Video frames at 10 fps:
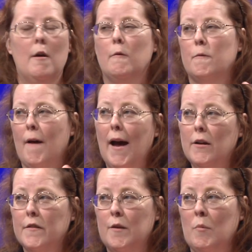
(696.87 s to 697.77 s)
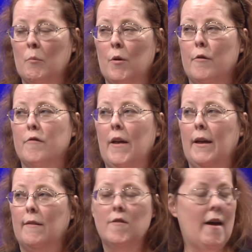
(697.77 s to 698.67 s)
Faculty members
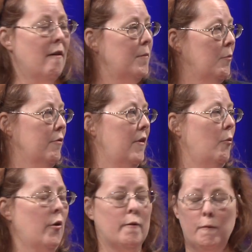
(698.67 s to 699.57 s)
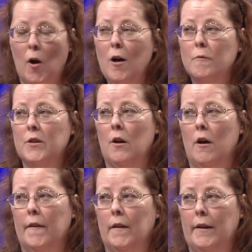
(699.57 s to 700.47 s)
and staff members that were involved in
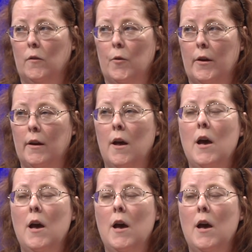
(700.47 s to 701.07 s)
online learning